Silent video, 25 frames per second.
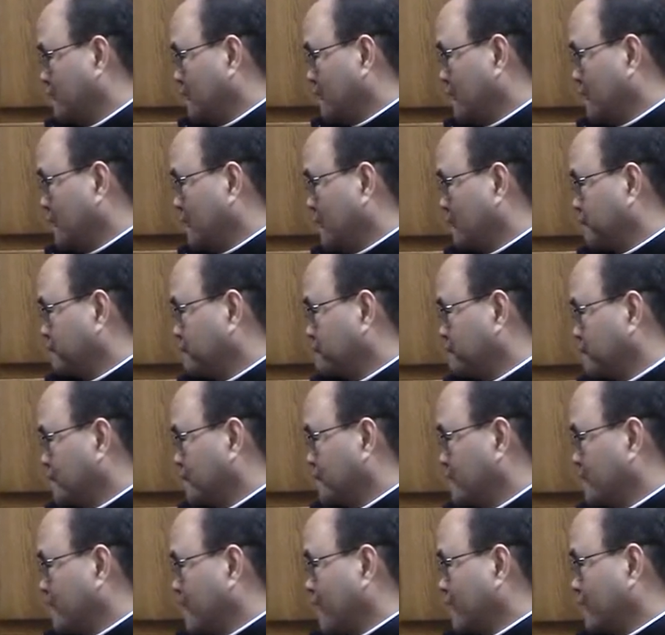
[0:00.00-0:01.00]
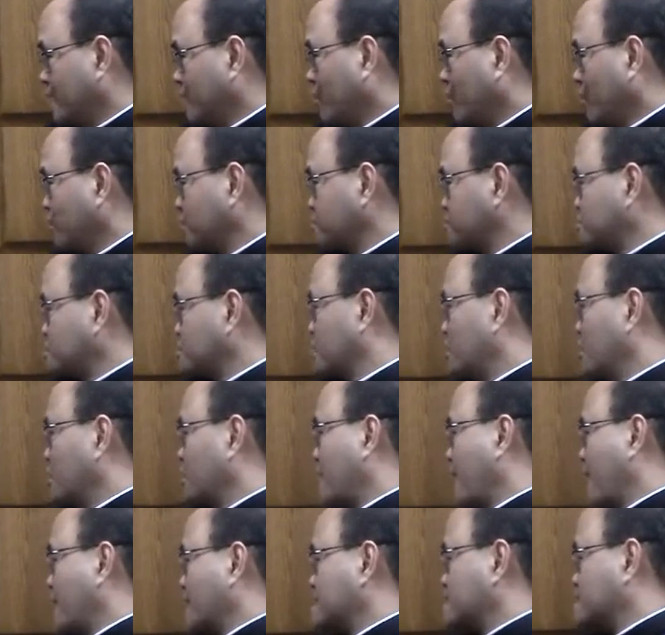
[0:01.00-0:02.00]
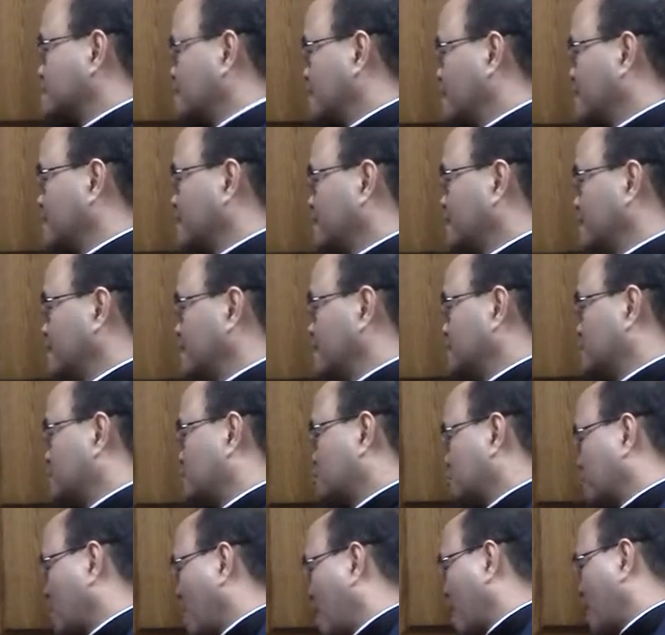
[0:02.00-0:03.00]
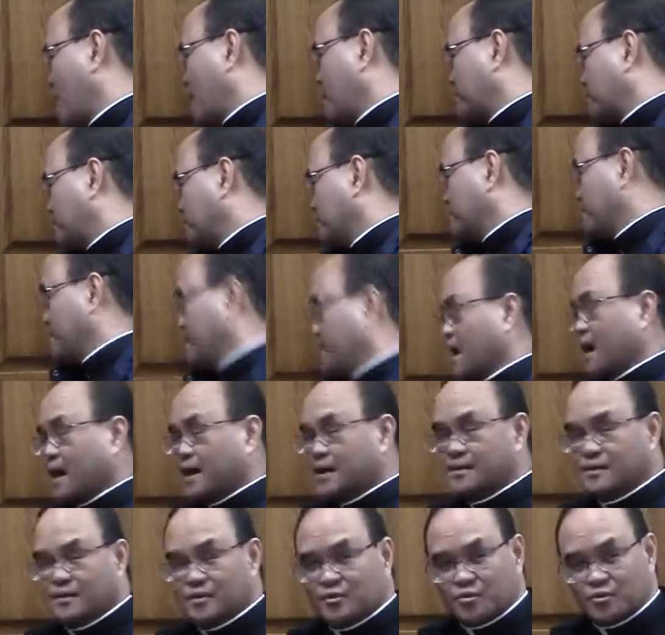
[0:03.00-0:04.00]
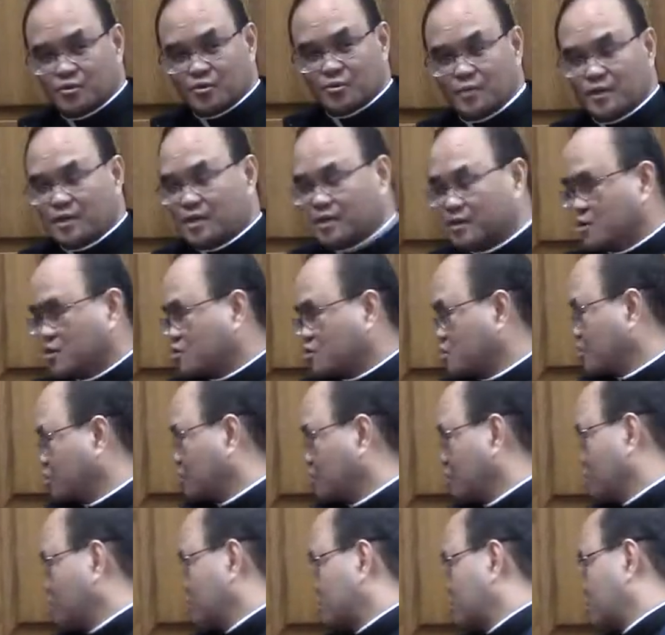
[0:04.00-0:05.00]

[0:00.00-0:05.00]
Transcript: Um, I also accidentally dropped behind it too, in addition to the